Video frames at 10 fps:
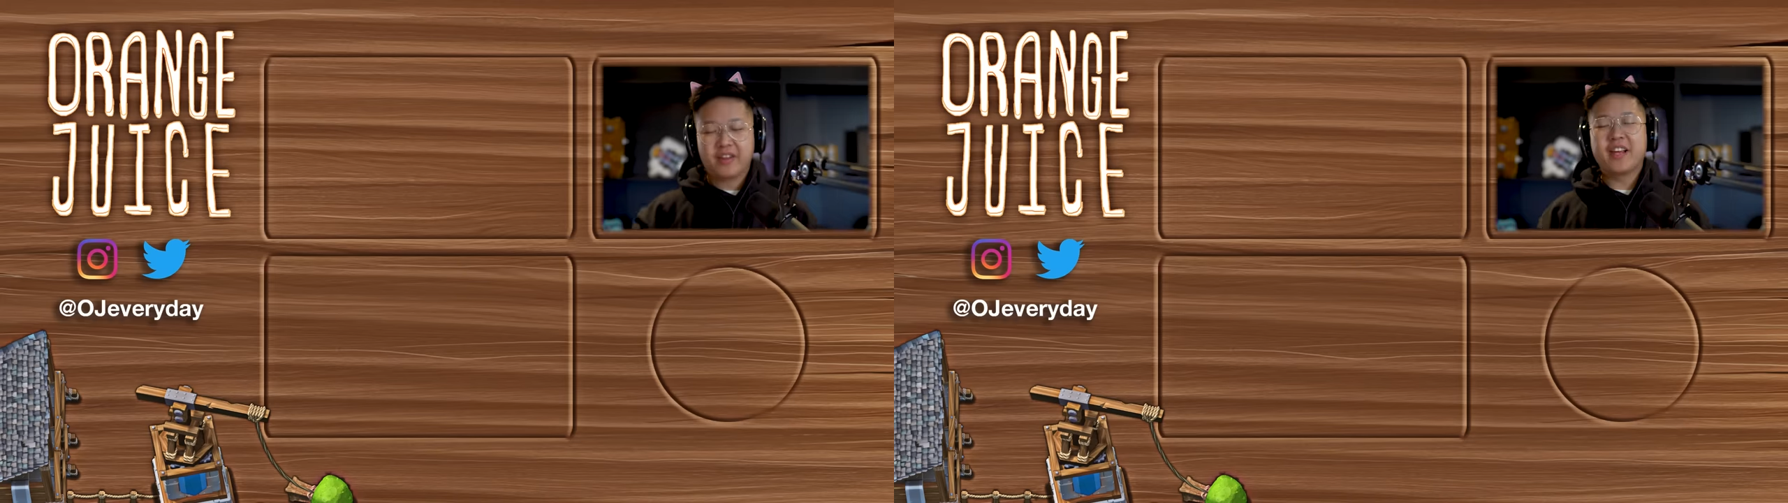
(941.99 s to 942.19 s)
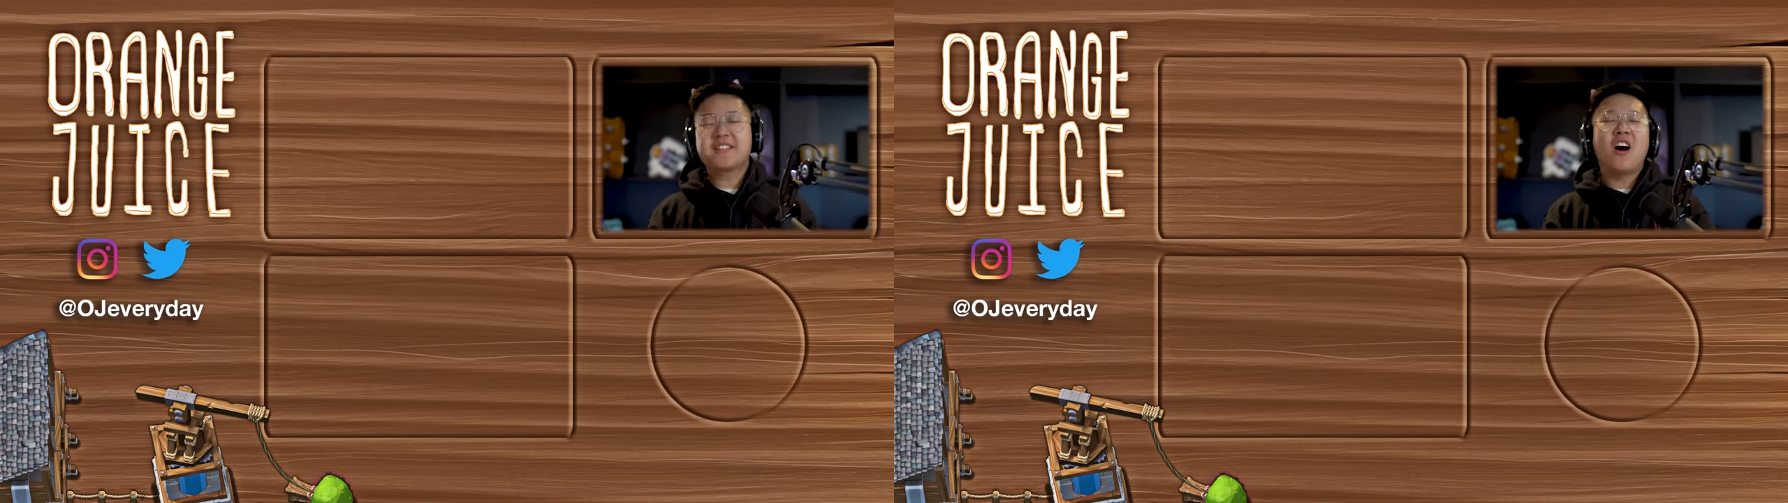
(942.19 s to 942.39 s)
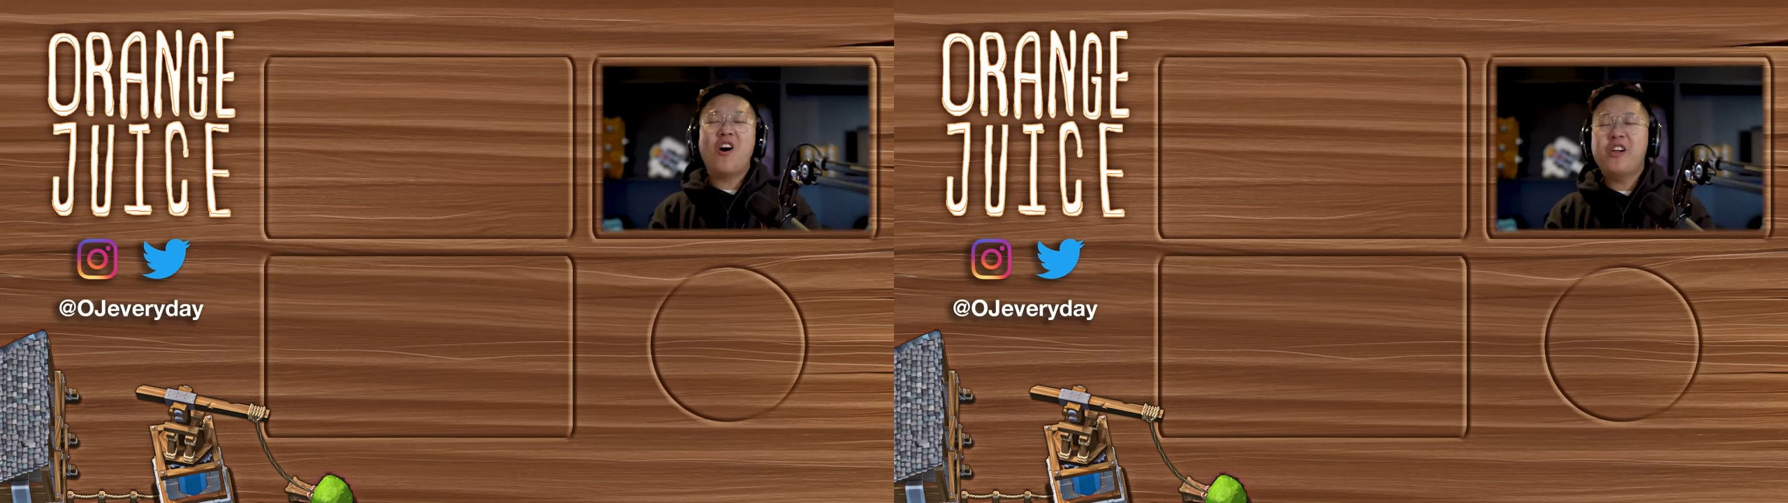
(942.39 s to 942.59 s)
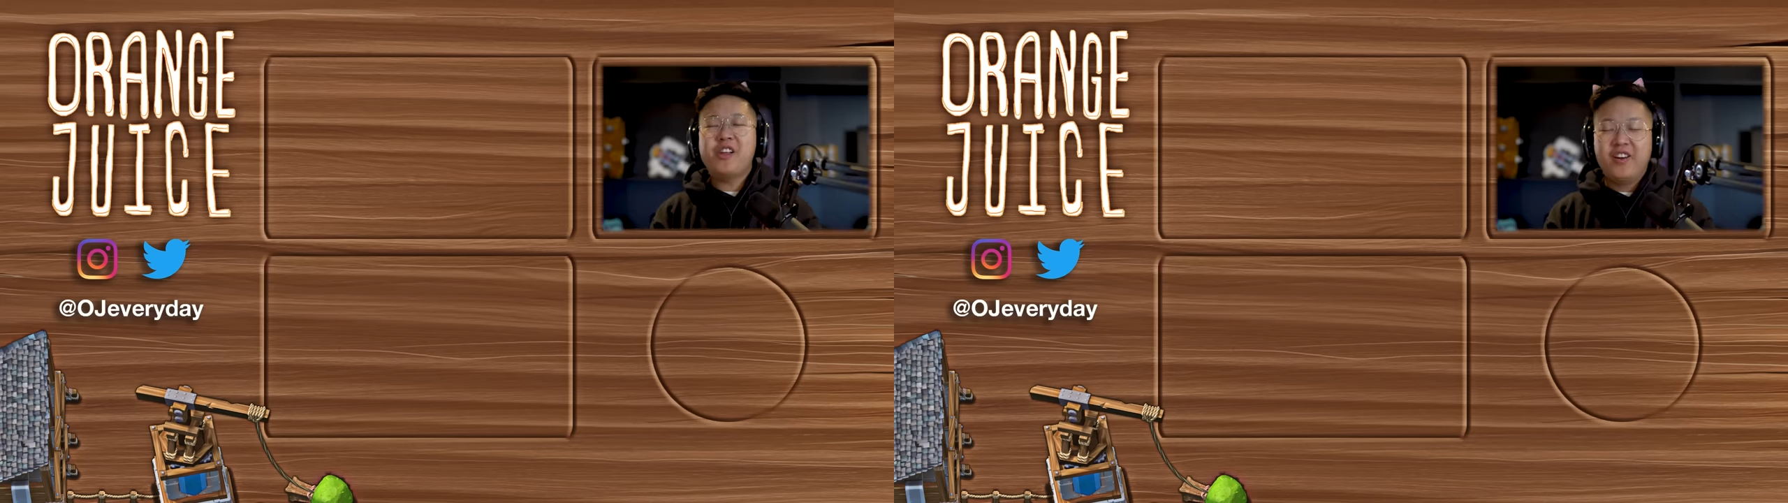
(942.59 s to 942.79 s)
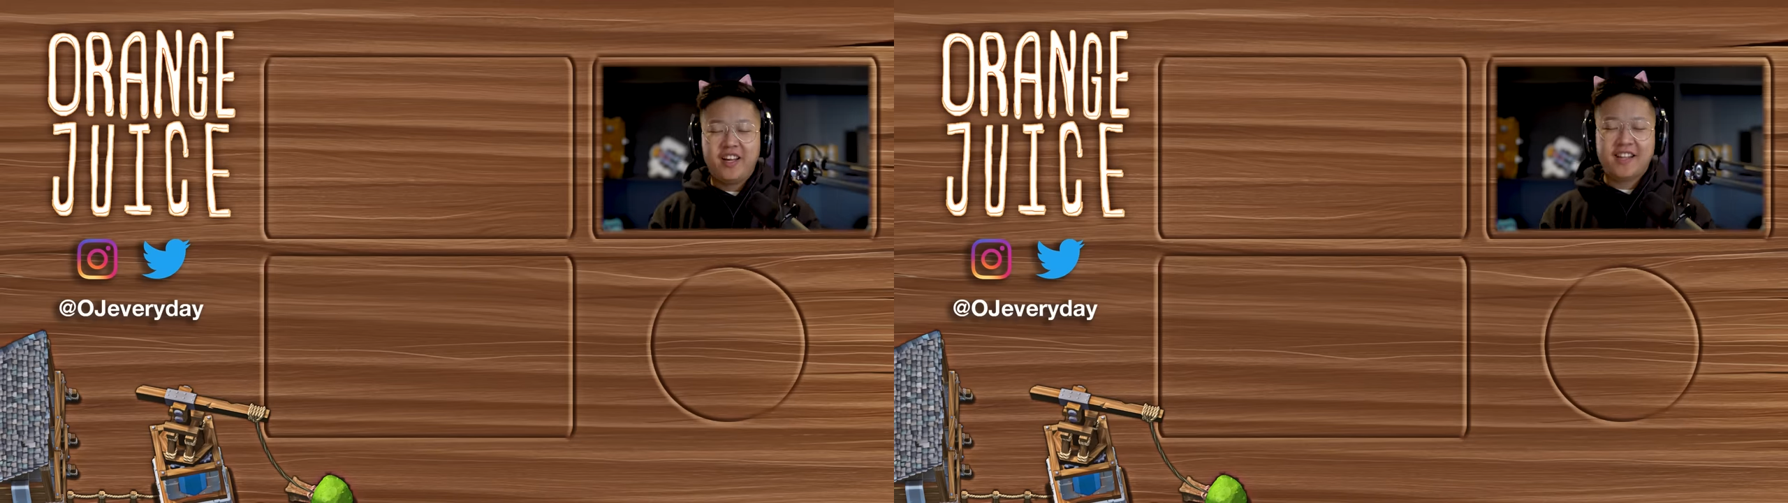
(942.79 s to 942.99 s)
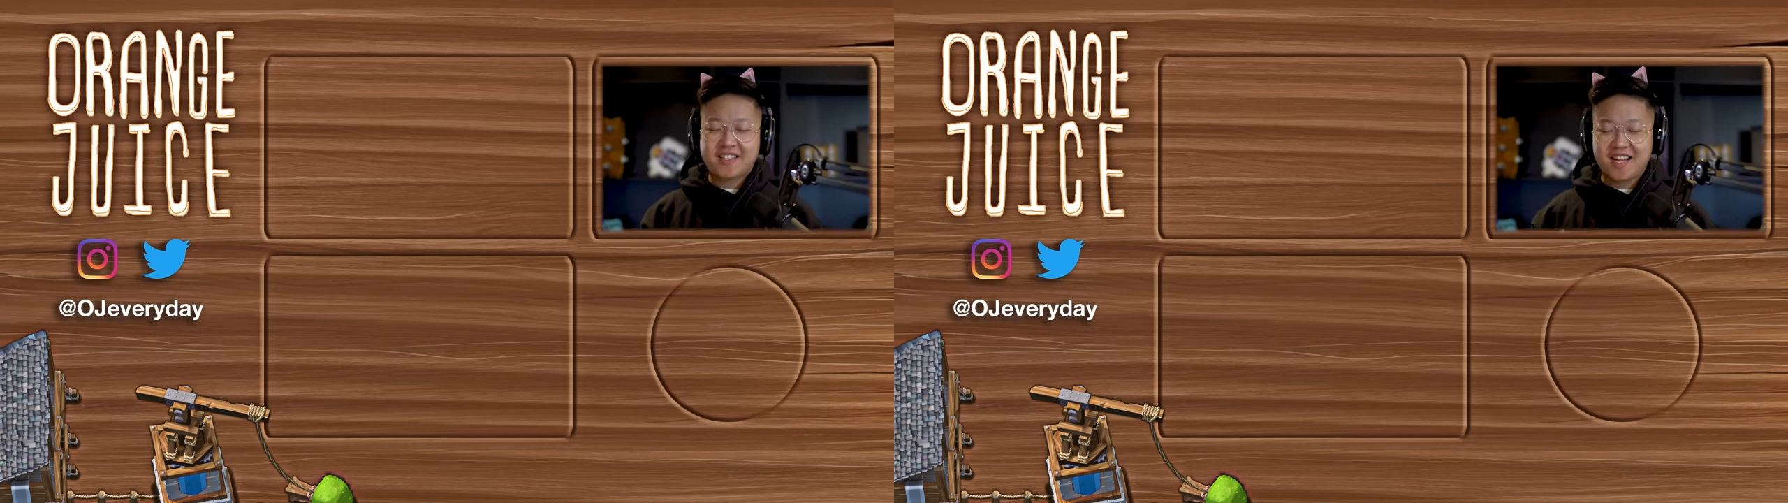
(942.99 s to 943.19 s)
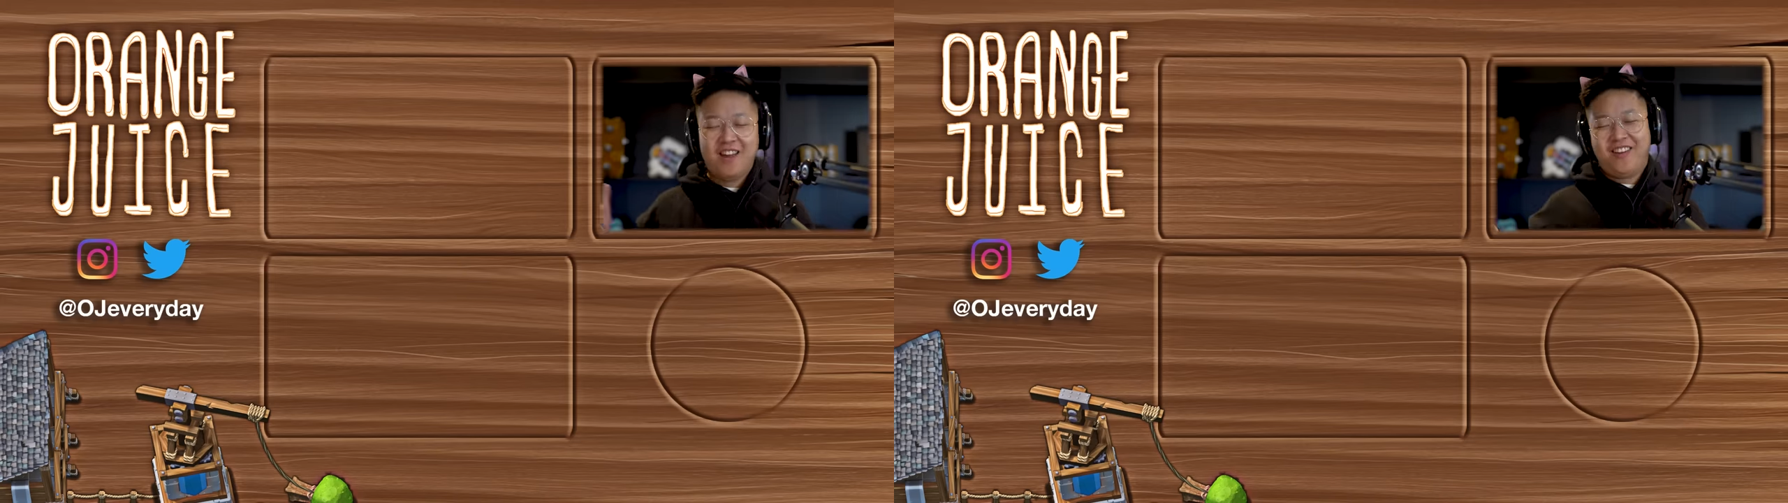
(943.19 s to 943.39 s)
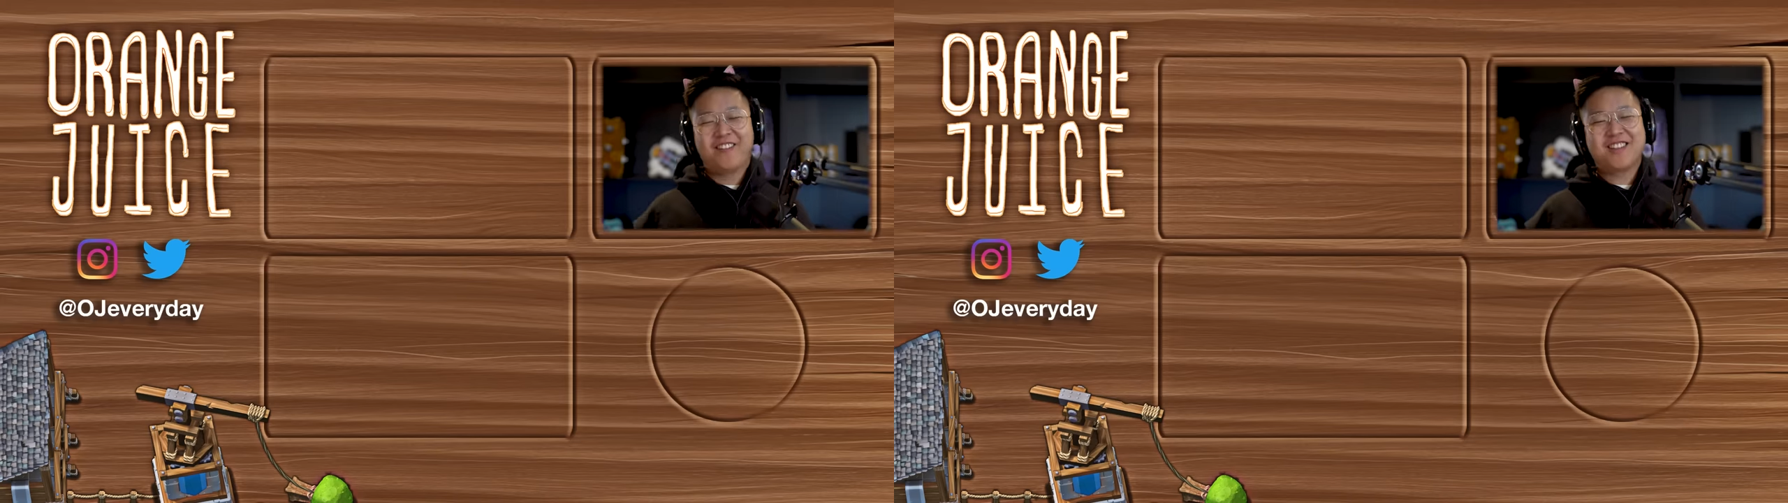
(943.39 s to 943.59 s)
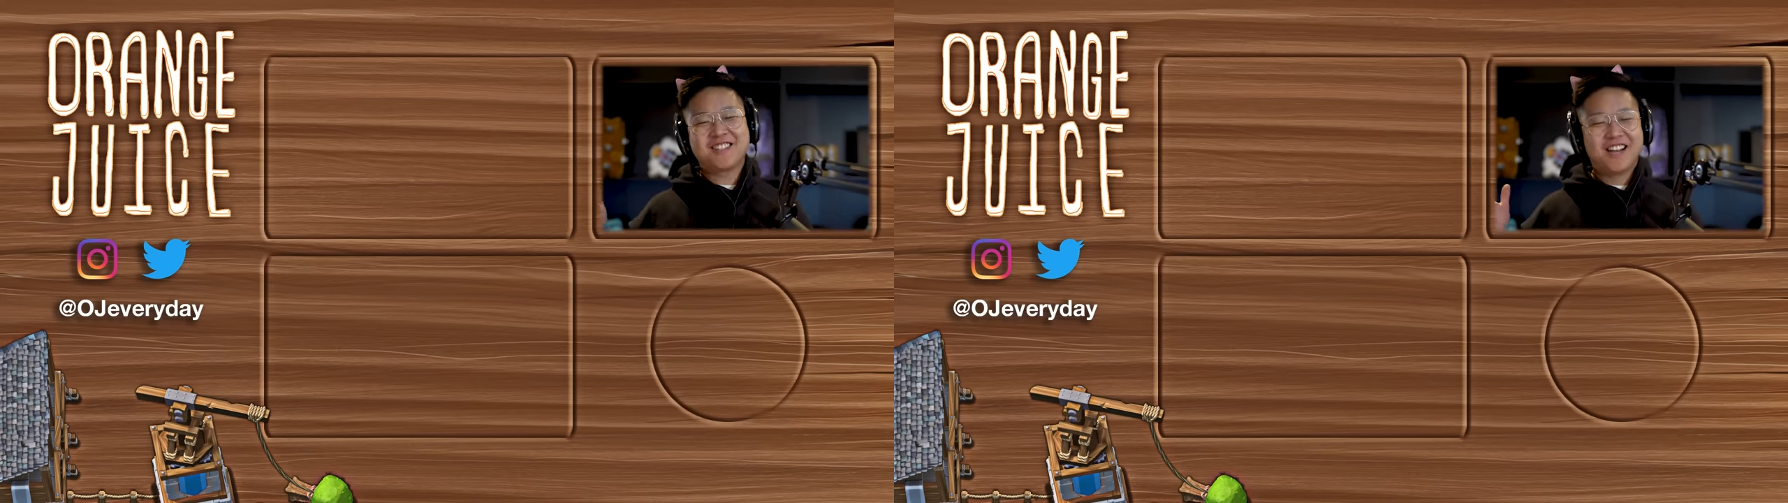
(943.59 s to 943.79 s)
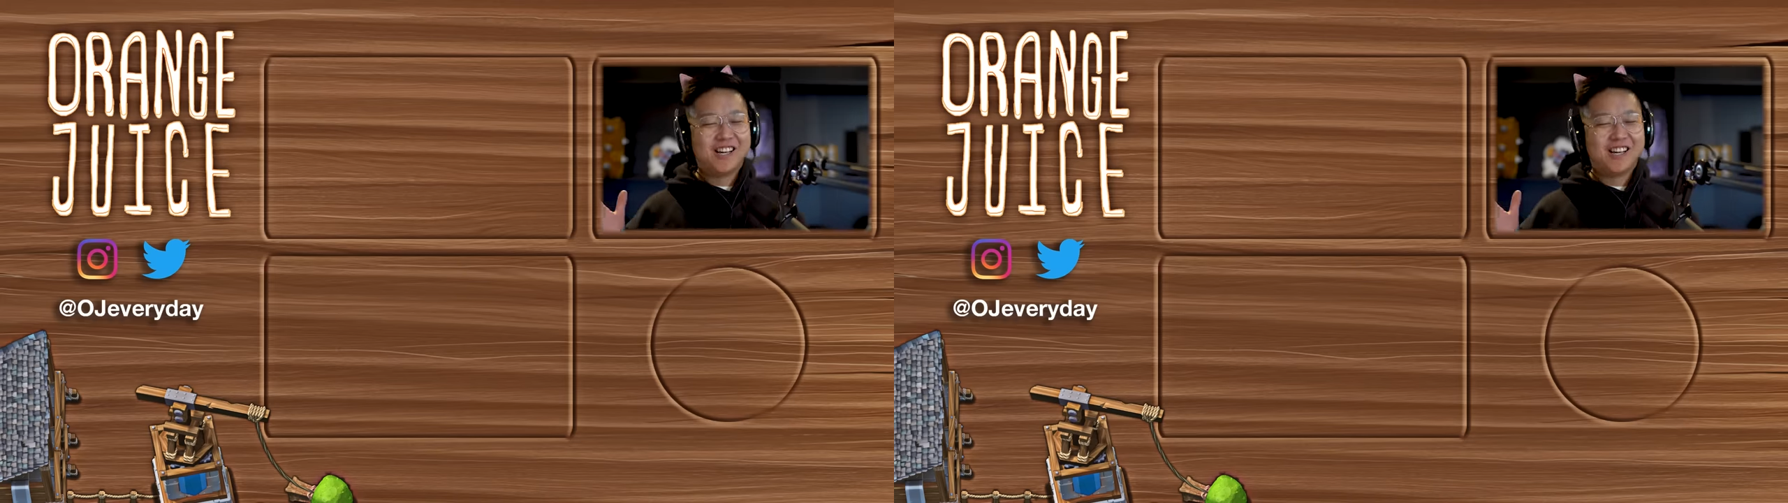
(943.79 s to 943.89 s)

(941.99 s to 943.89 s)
That's all you need. That's gonna be it for this